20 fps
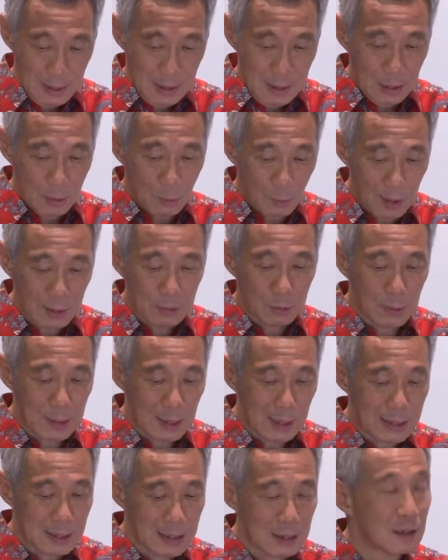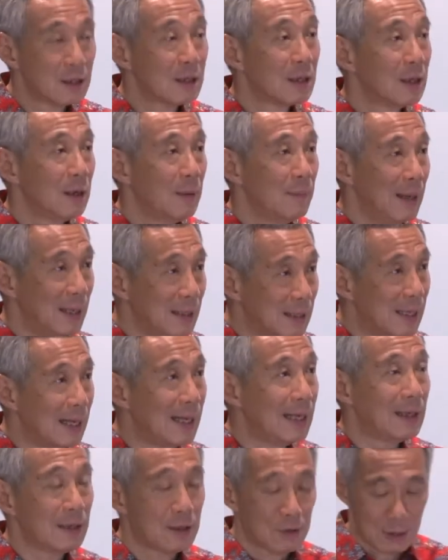He worked with us,
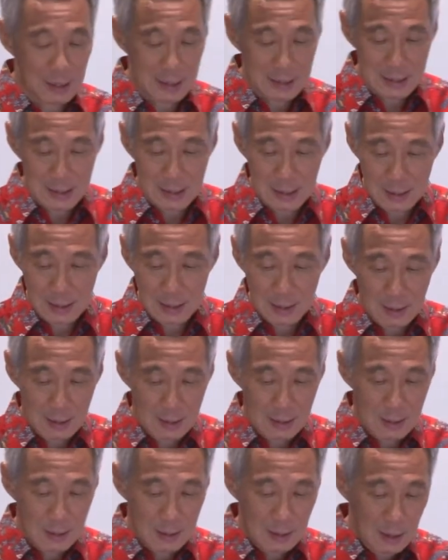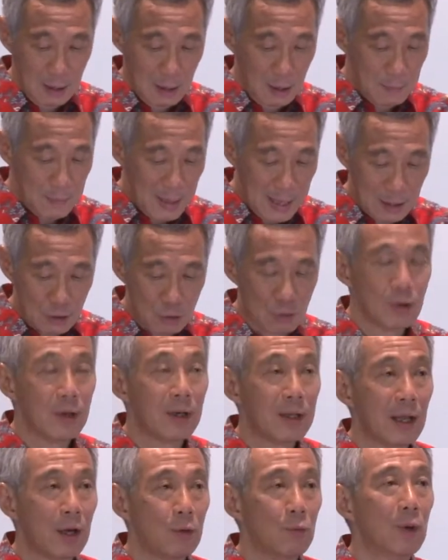maintained trust, made
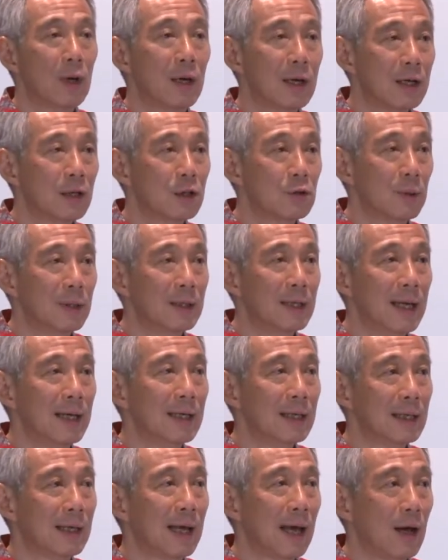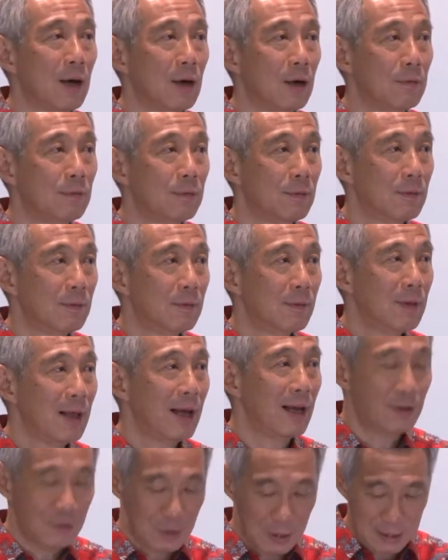sure that workers were taken care of
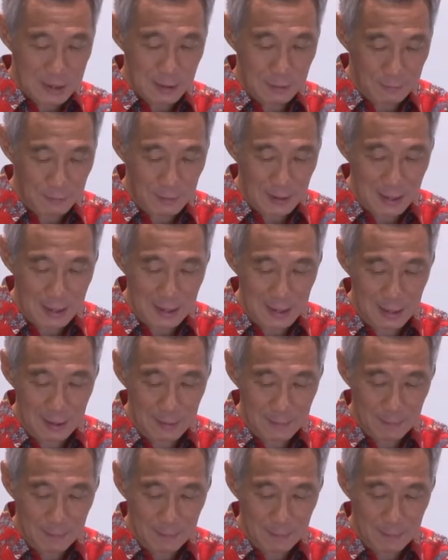and treated fairly.